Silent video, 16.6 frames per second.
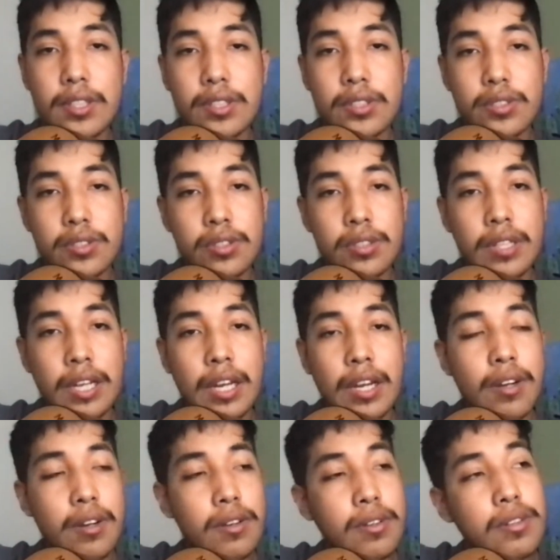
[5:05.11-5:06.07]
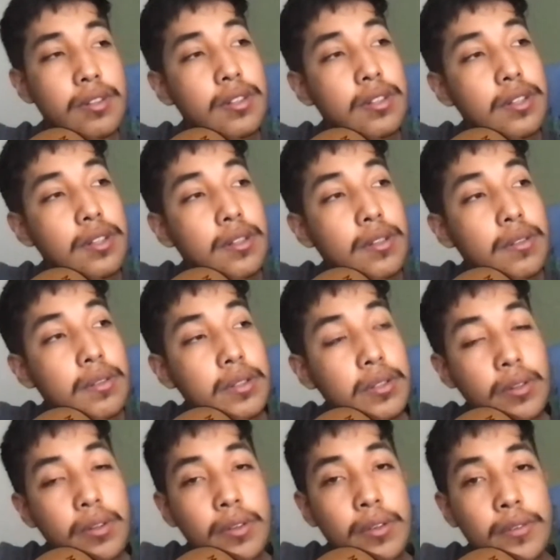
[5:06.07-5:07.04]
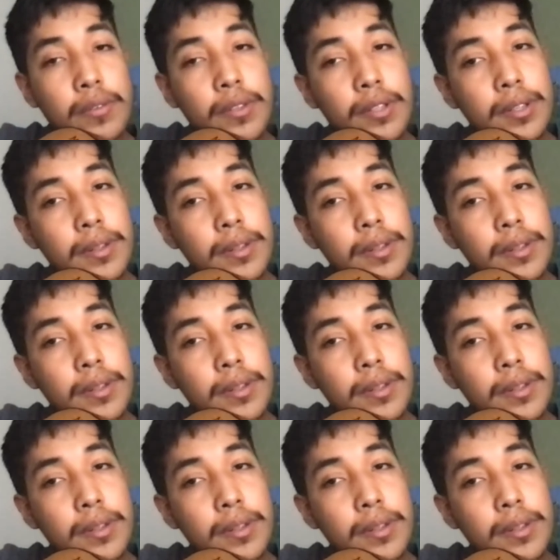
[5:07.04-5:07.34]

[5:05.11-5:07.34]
So now go over